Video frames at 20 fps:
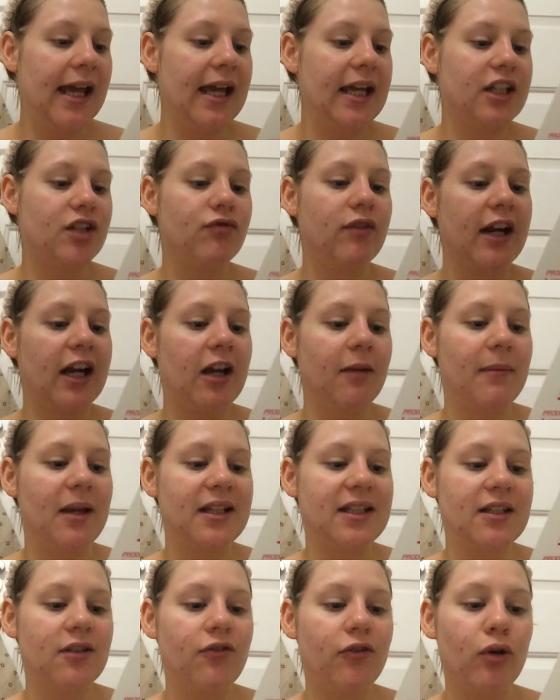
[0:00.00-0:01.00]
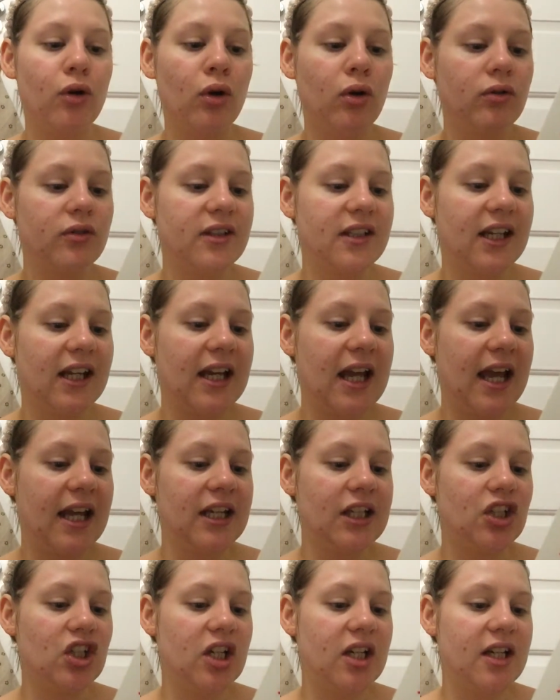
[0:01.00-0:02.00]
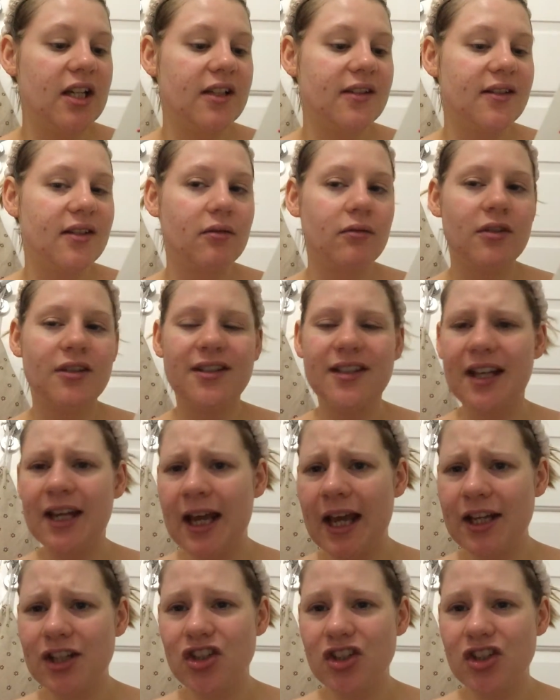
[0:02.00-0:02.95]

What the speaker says: It's recommended for all skin ages, skin